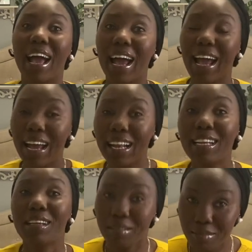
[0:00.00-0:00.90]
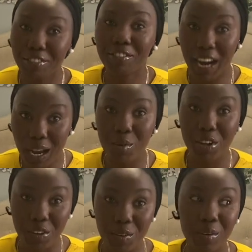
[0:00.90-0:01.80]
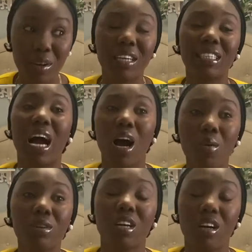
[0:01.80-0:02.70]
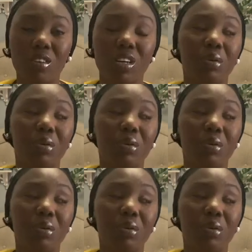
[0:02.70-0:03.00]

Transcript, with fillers: and fight with you because I was hungry.